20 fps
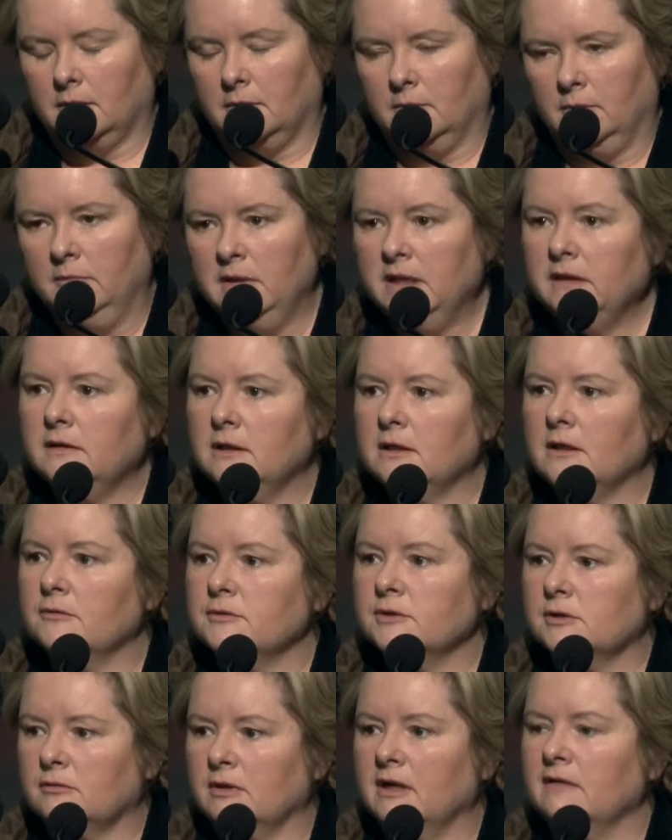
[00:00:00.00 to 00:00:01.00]
meant that I
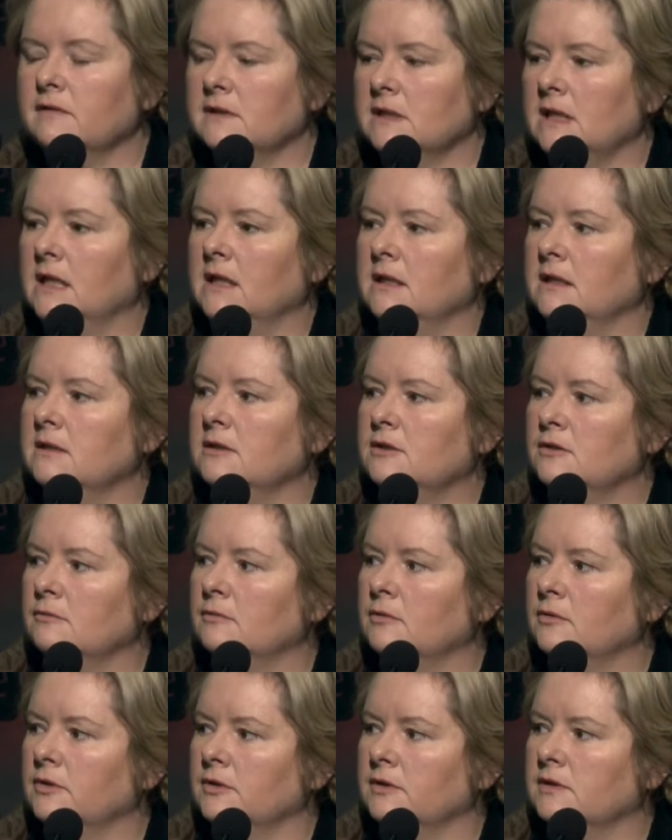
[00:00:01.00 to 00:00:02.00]
was gravitating
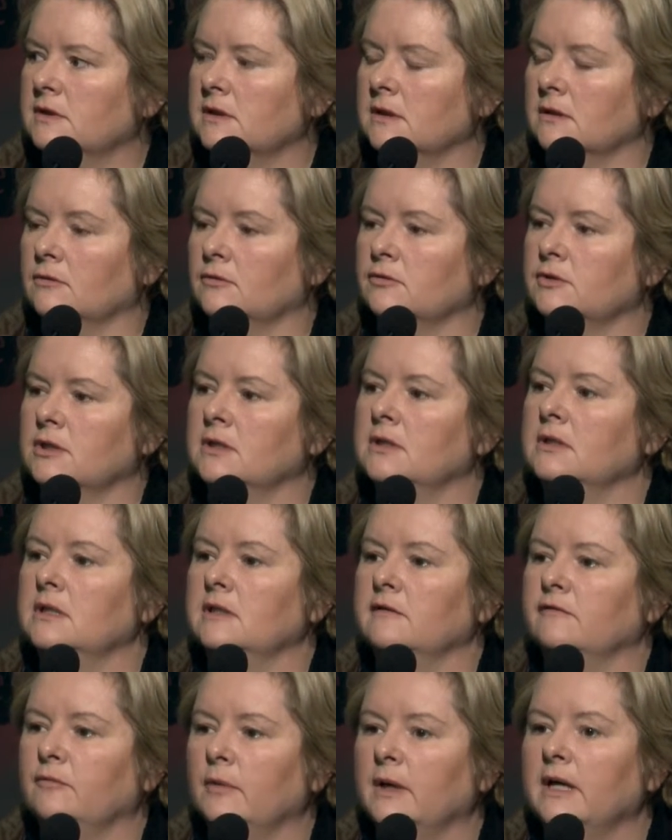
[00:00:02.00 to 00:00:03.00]
towards an
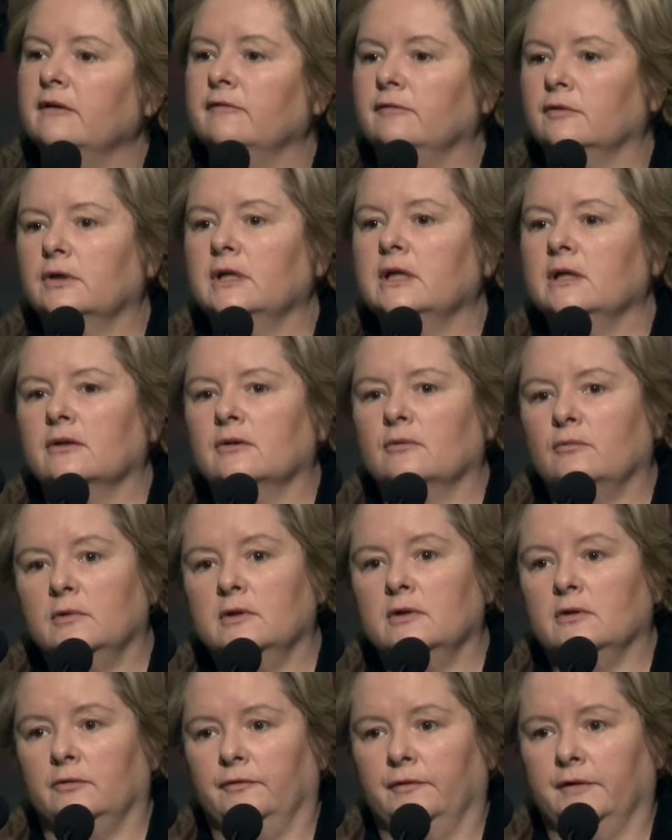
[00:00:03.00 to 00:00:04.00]
alternative way of looking at the
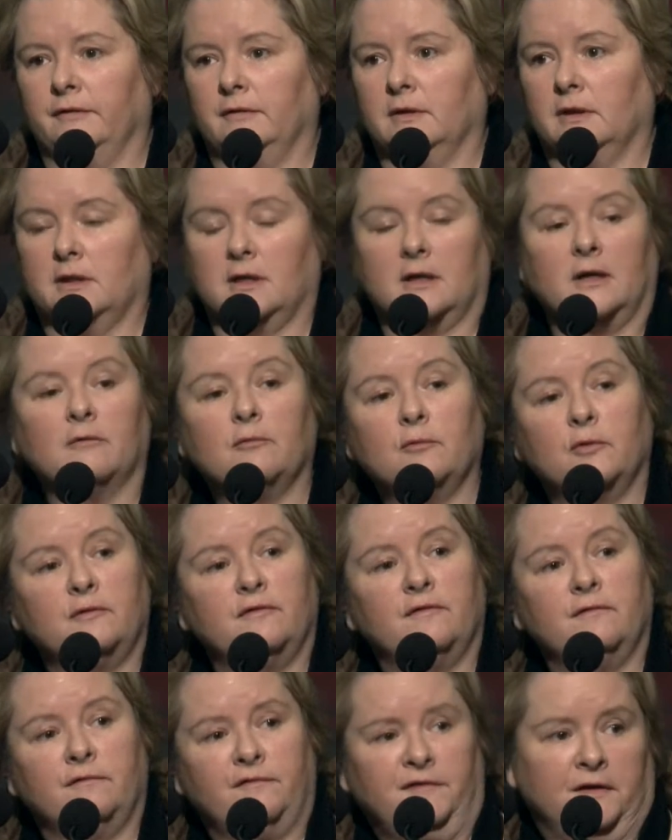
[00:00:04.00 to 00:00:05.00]
world that I would
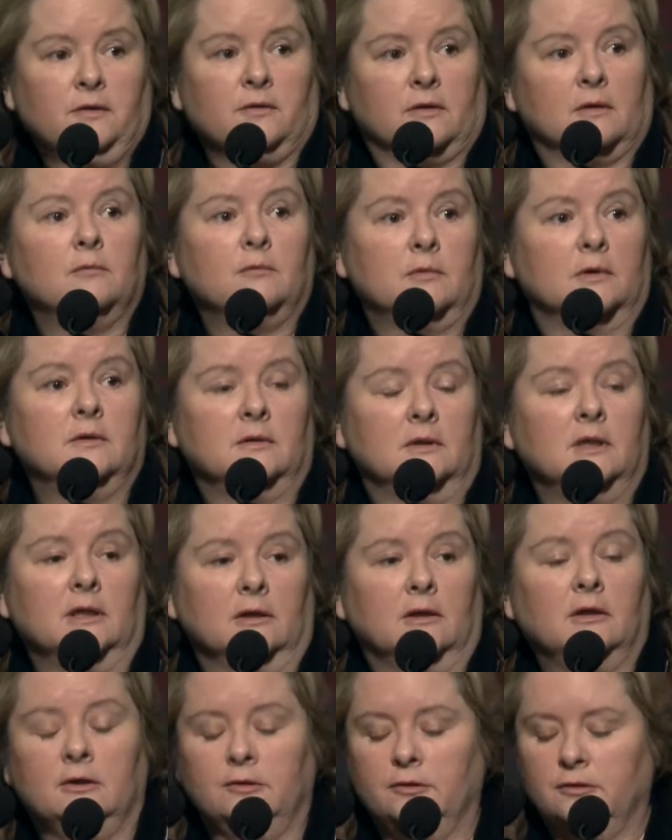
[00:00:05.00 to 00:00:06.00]
feel that would
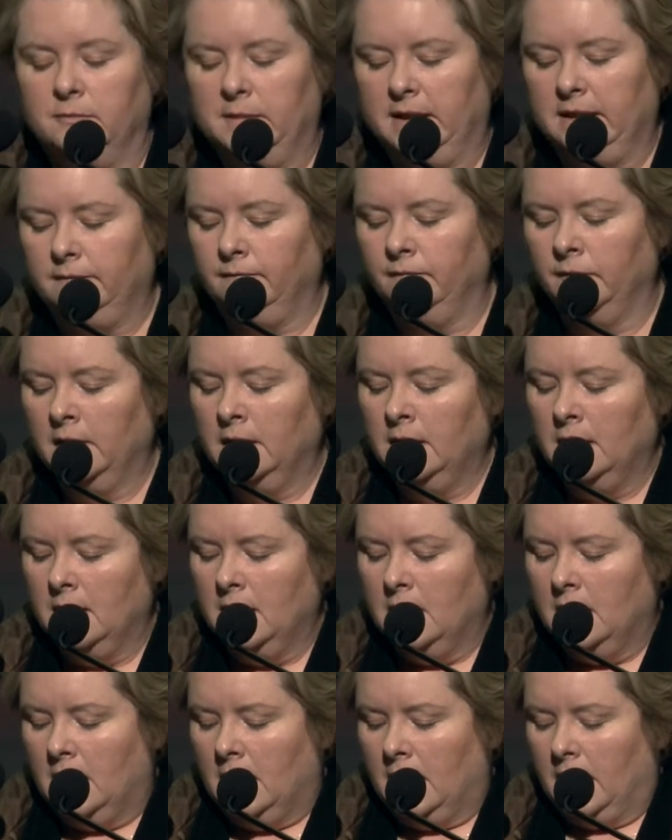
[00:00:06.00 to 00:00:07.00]
include me.
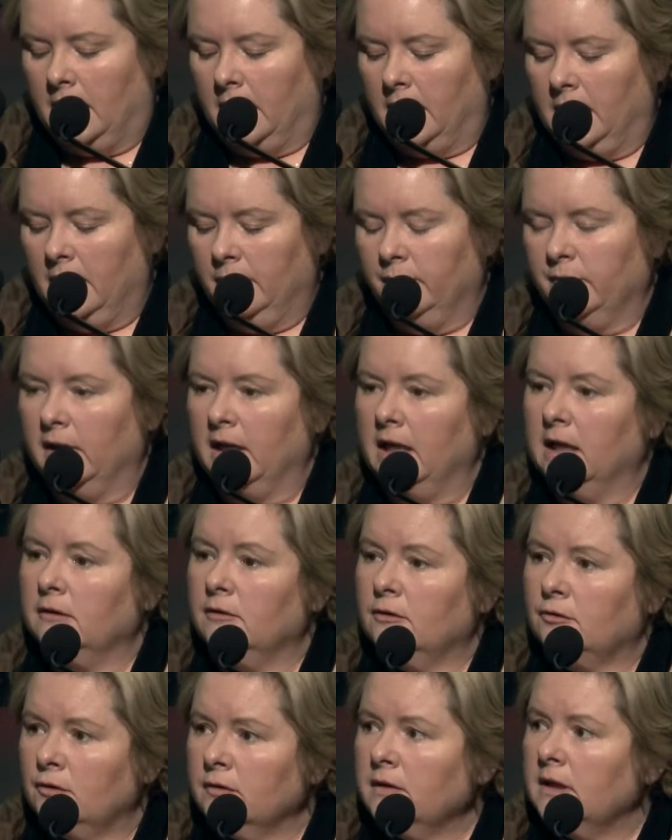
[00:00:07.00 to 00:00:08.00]
And
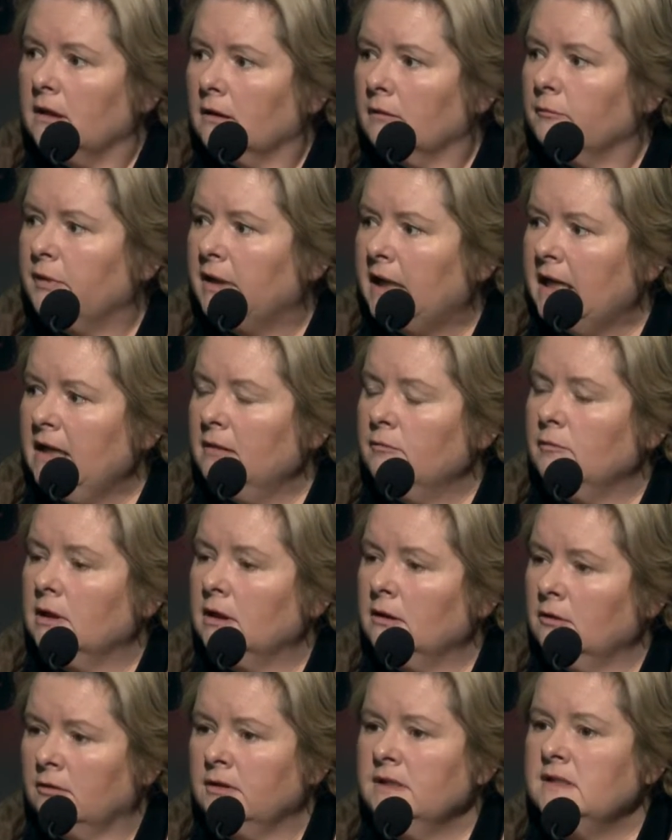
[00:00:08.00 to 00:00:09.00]
through that I became
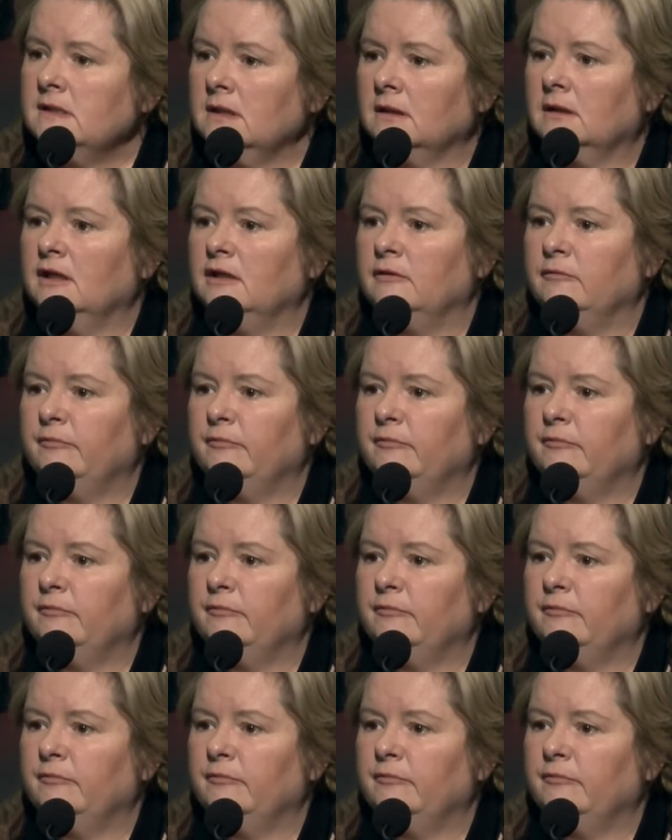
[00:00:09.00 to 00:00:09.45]
increasingly